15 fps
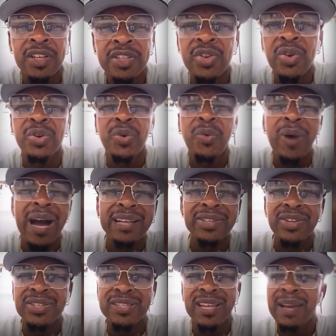So no one
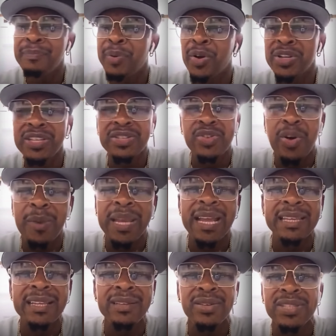just police come and
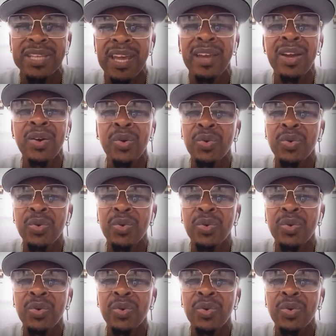I tell no say,